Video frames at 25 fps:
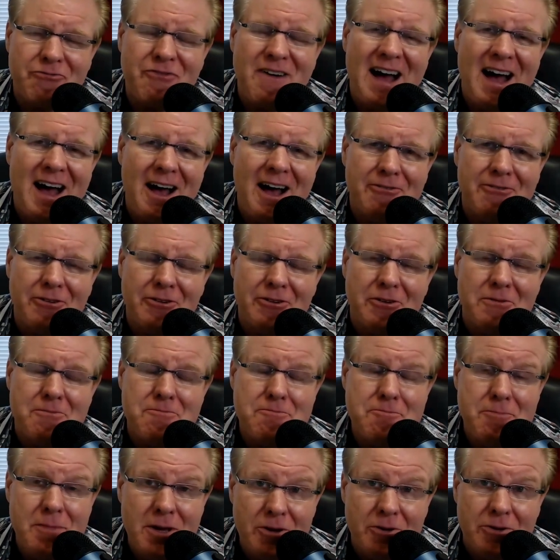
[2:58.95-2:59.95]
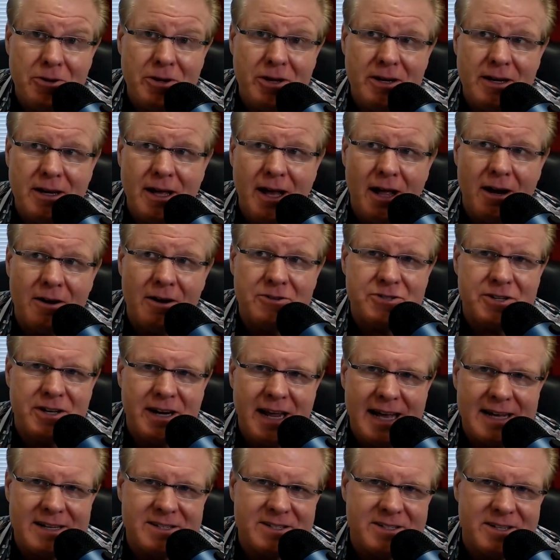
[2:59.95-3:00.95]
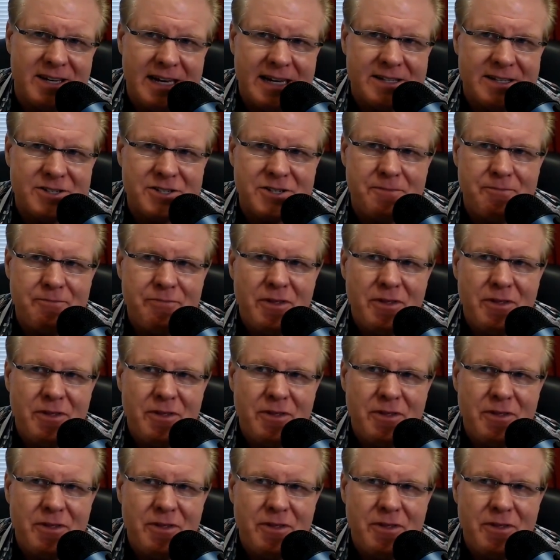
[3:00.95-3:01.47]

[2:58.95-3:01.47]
$500 million in assets.